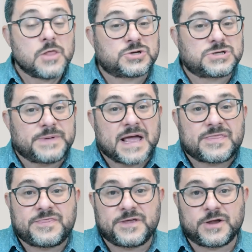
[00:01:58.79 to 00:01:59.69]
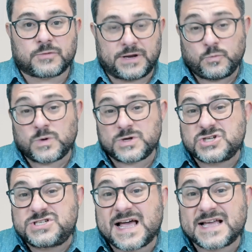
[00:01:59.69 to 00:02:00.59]
There should be a theory. One
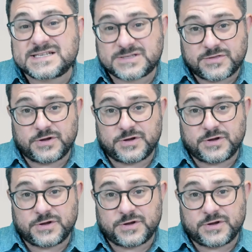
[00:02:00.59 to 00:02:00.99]
should test